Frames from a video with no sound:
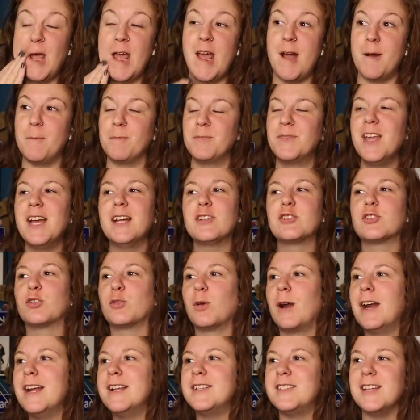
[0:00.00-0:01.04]
damn. That's
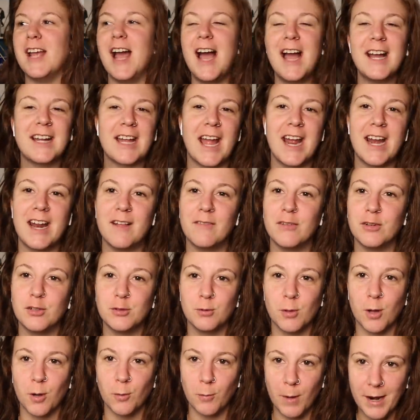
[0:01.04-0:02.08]
crazy. I can't even
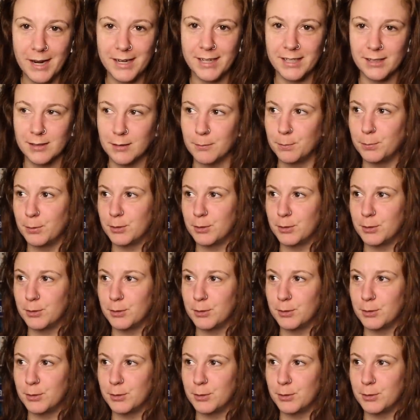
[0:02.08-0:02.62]
do a regular